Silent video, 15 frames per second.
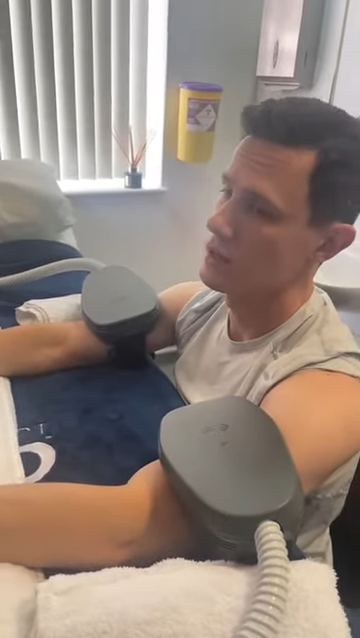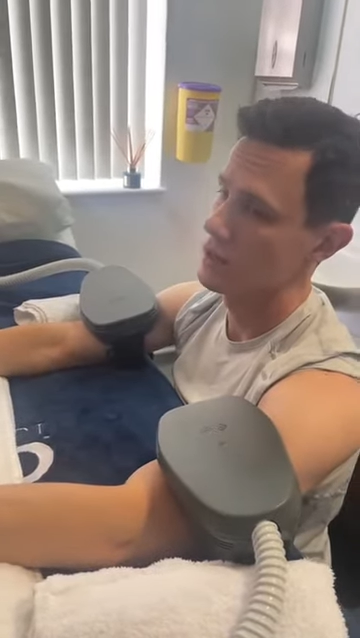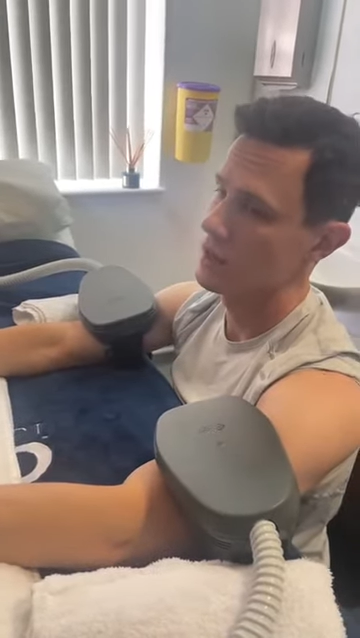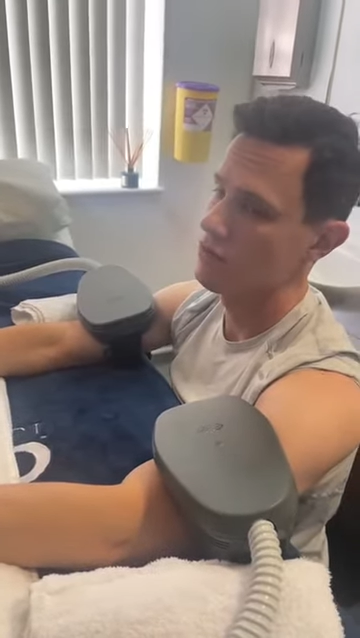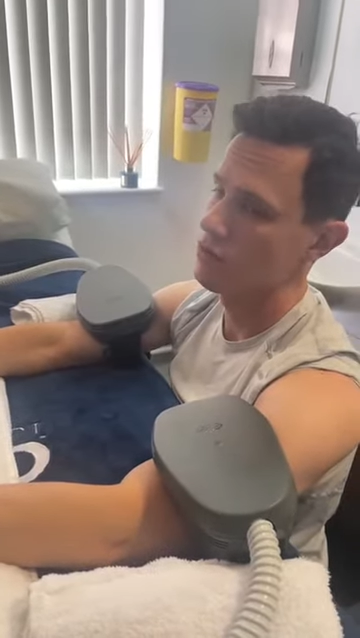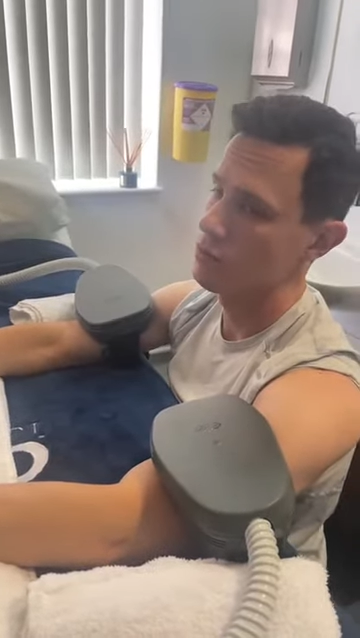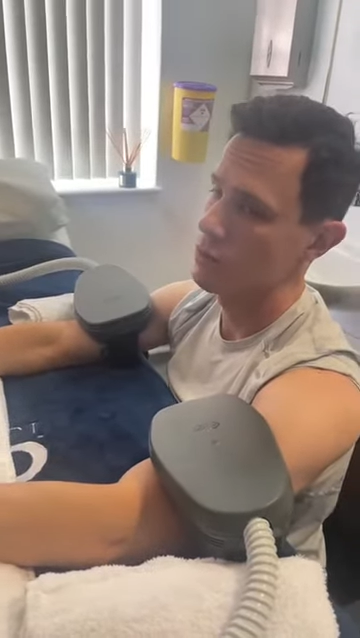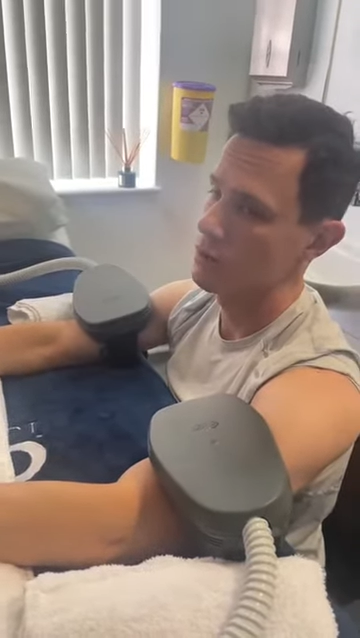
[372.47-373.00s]
The
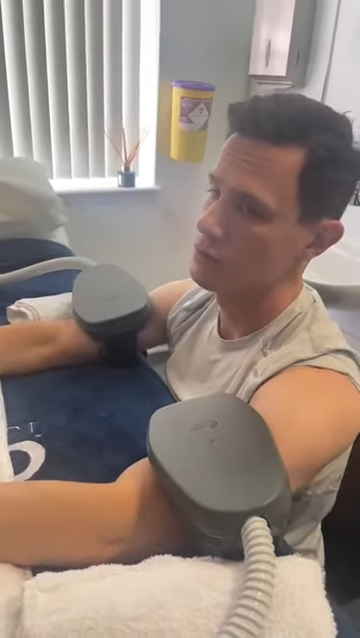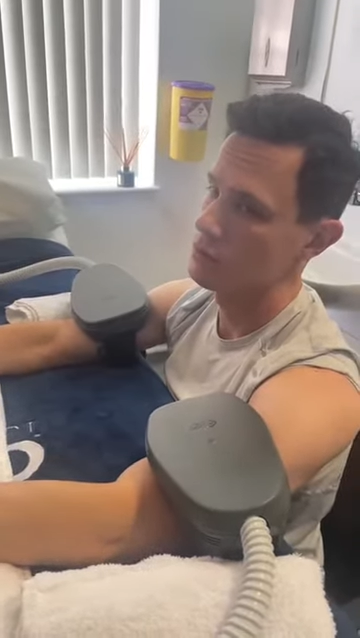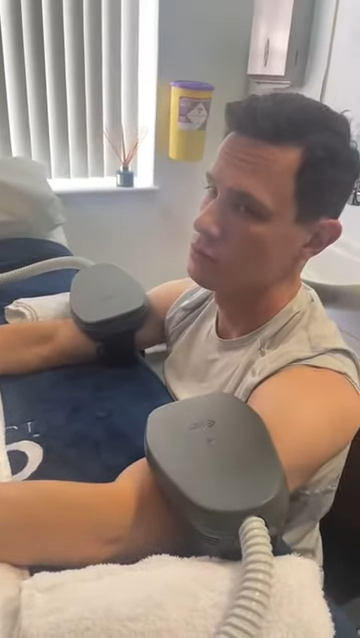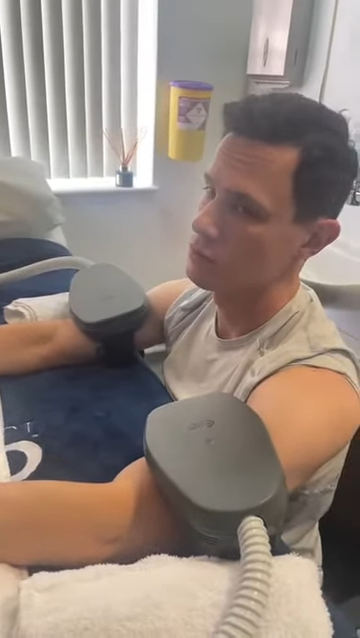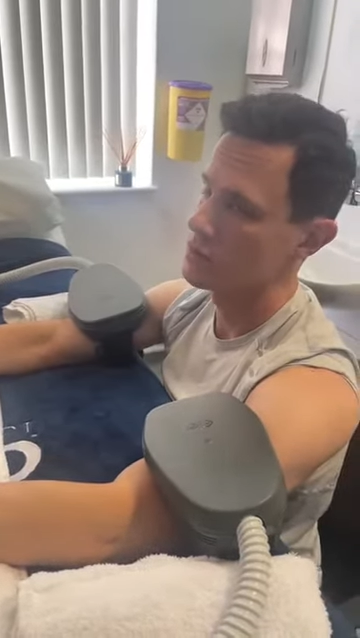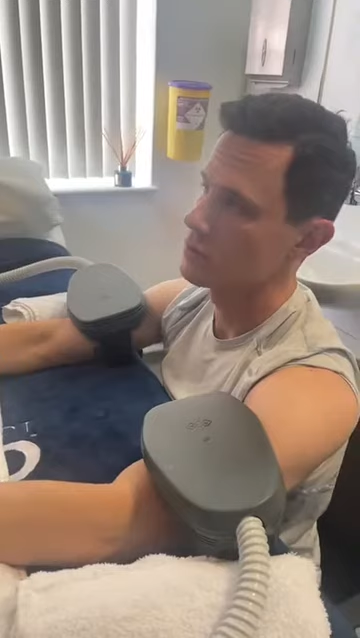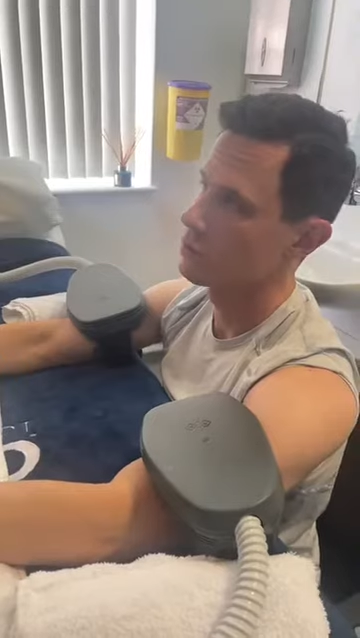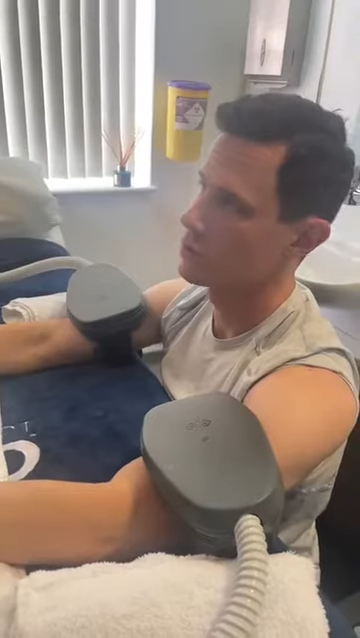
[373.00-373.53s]
other one
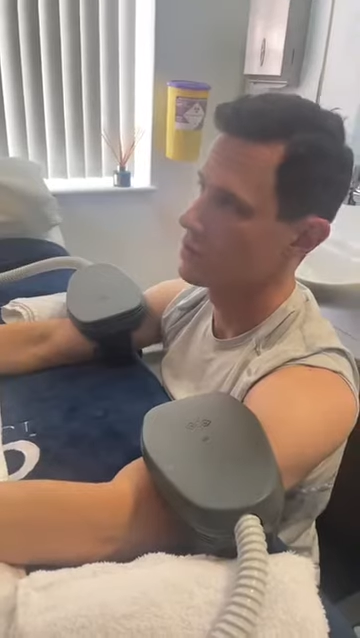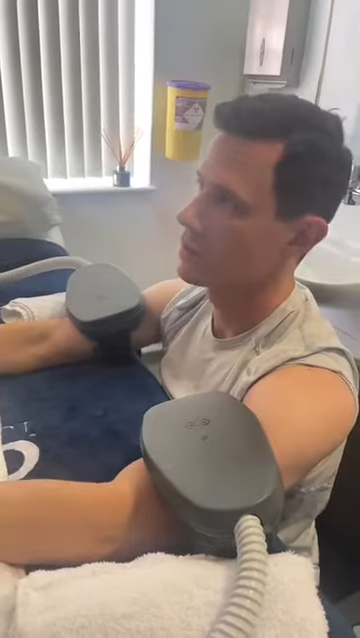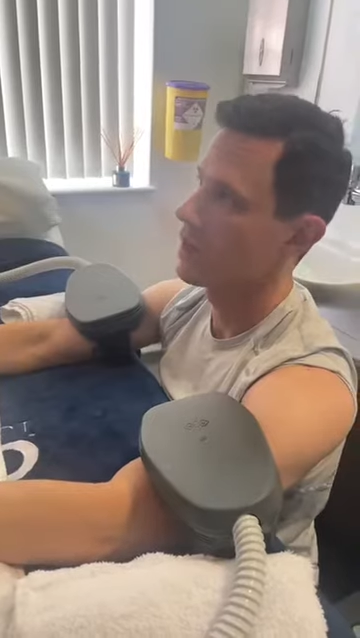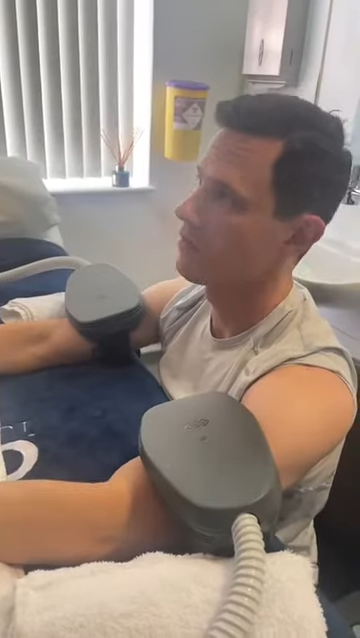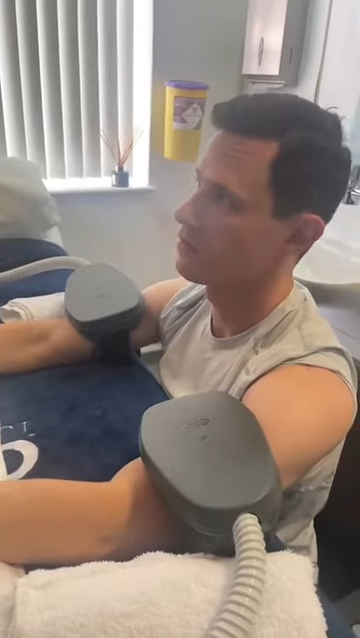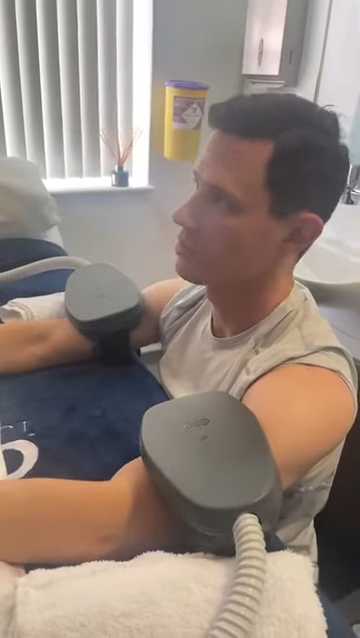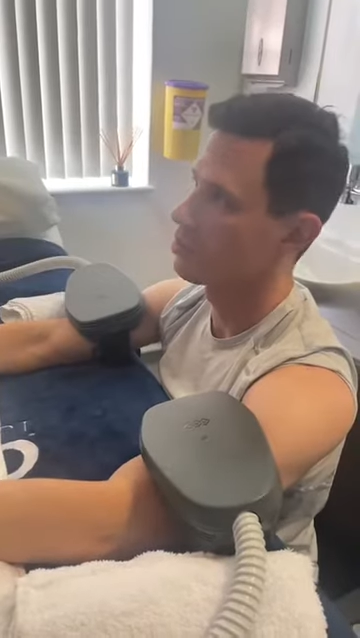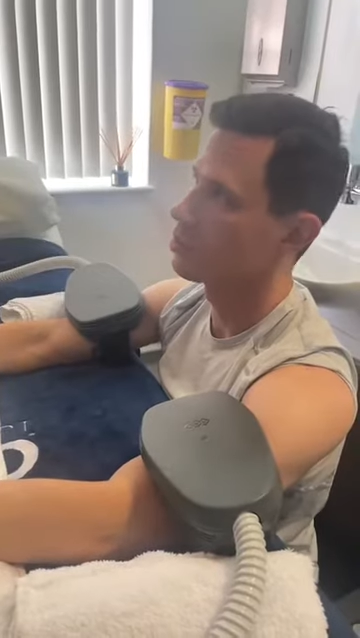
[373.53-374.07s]
was
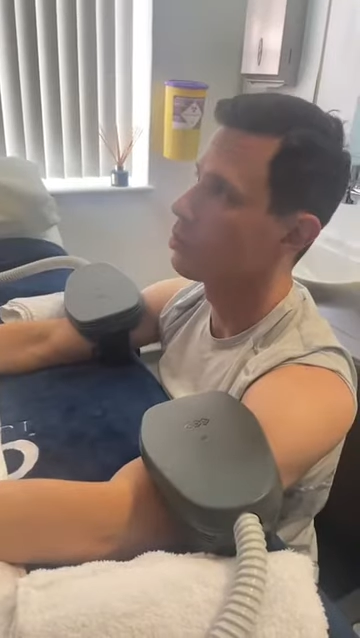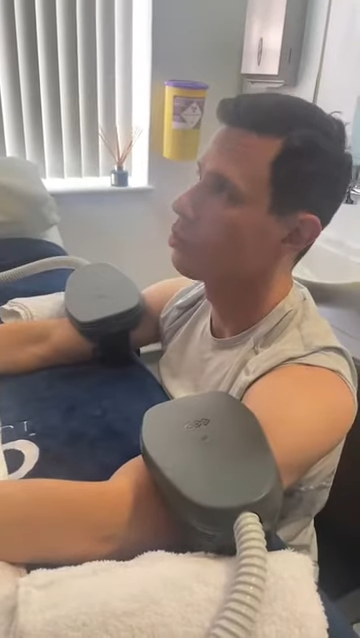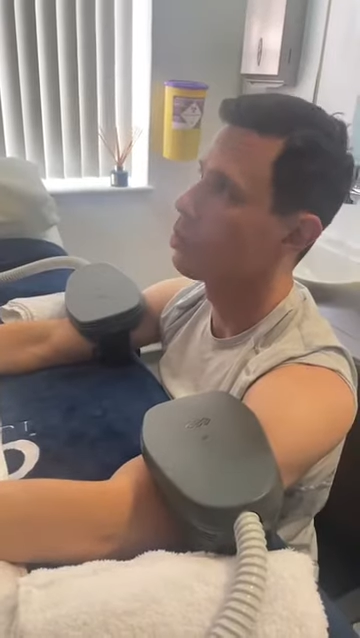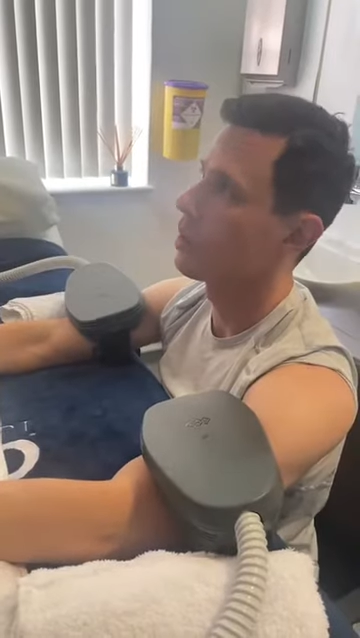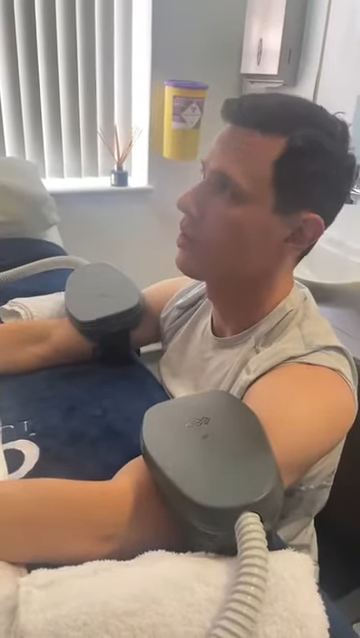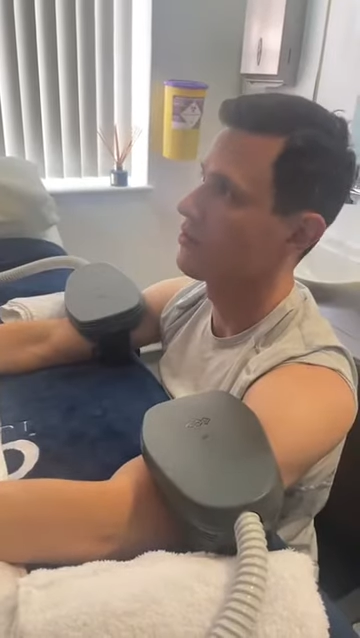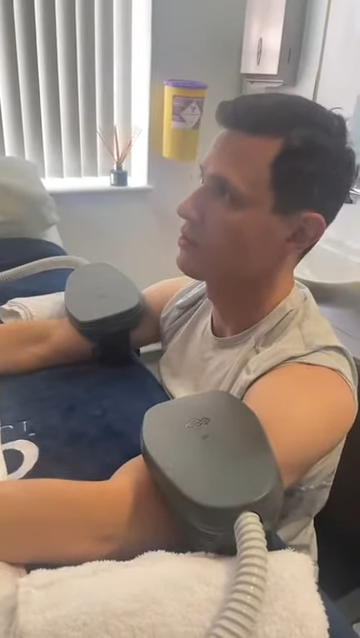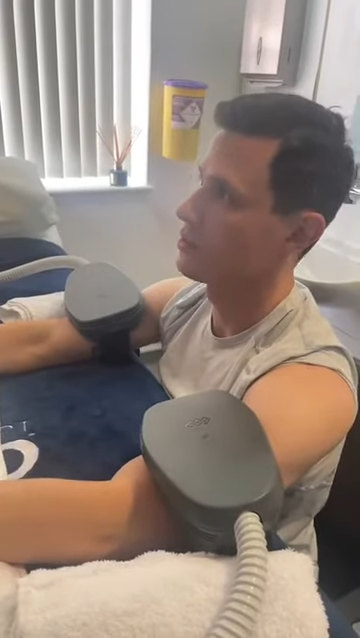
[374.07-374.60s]
comfortable and
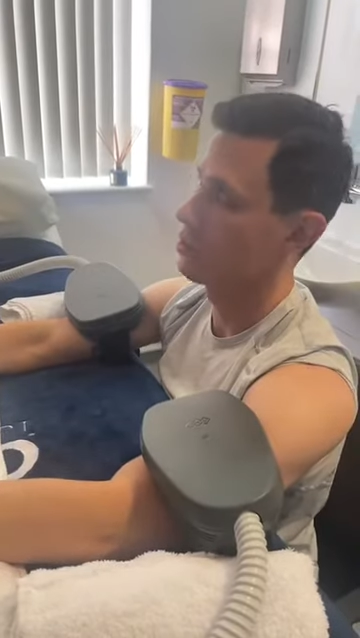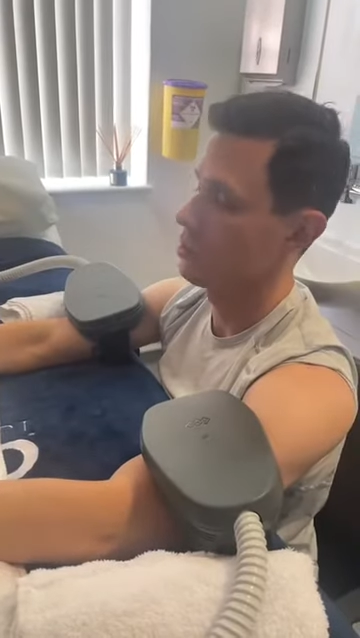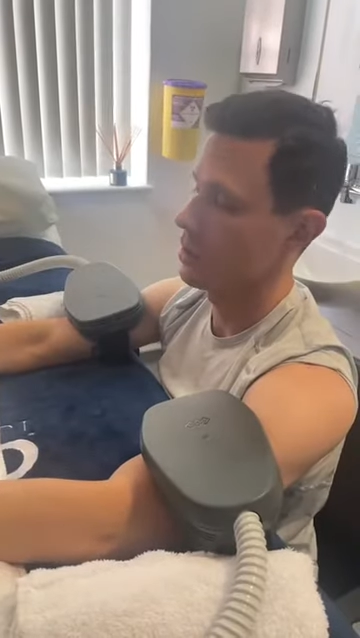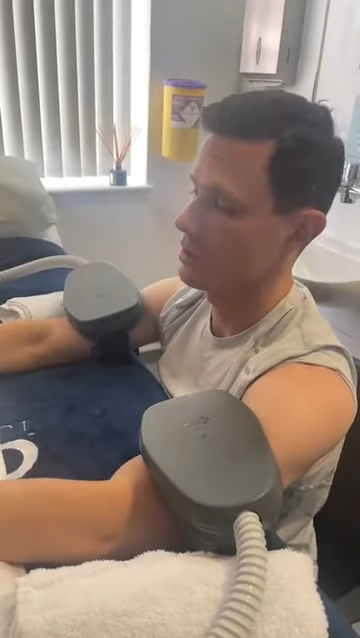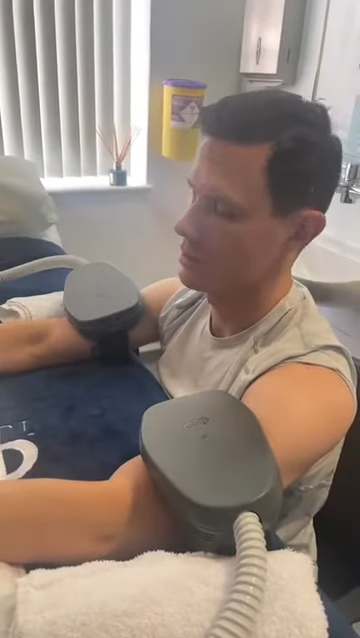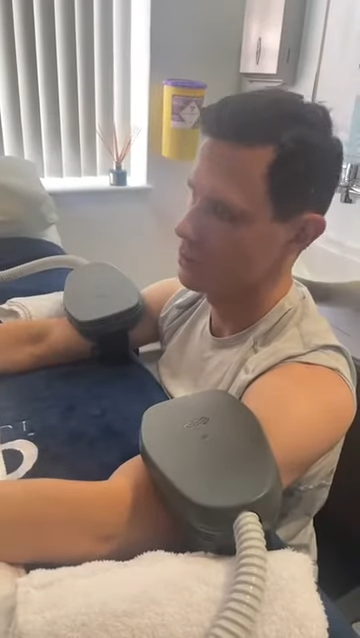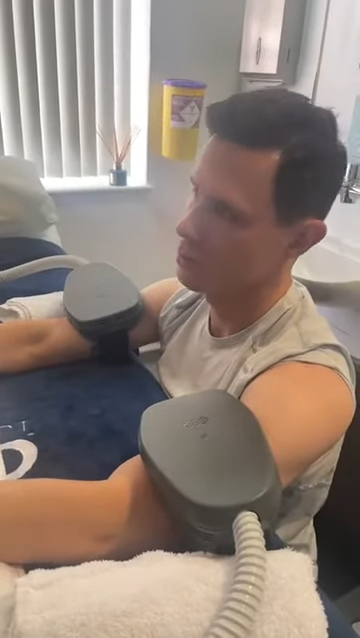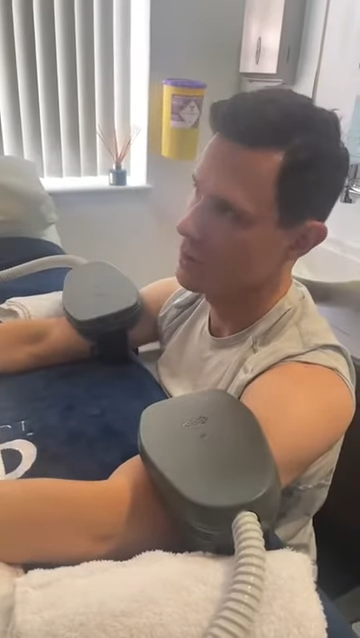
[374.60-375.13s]
could work
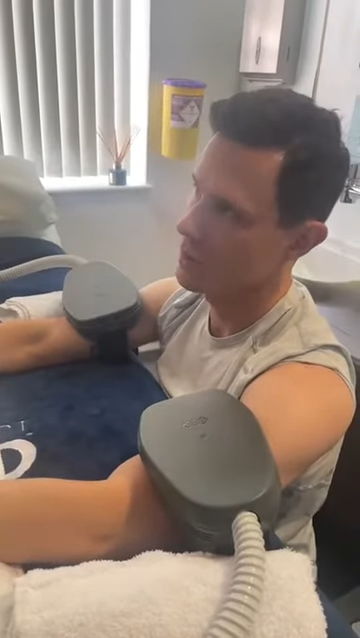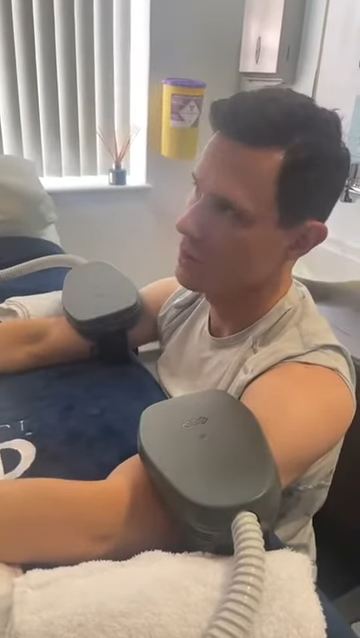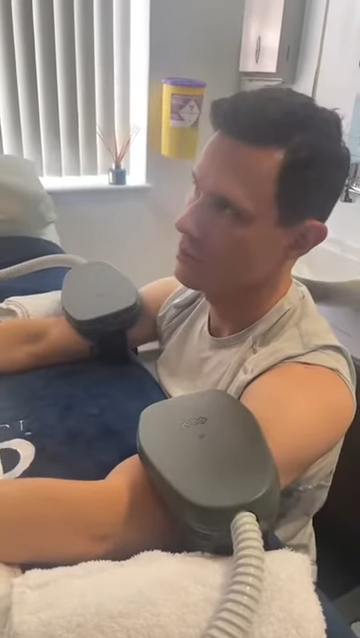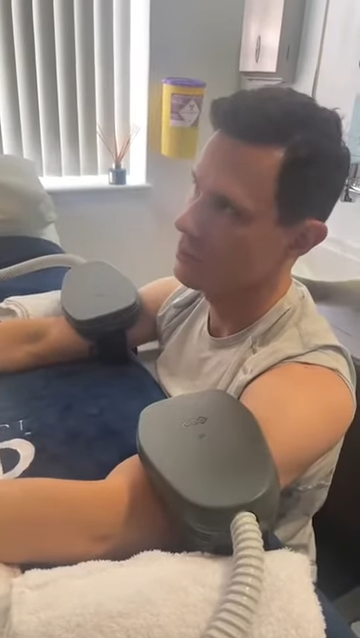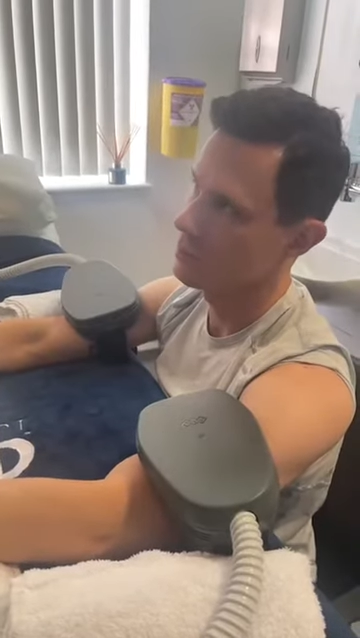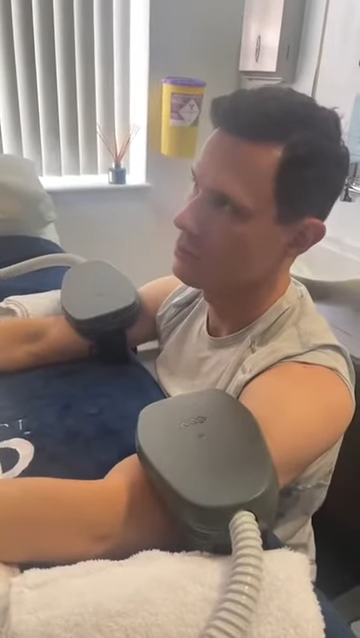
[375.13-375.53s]
as well.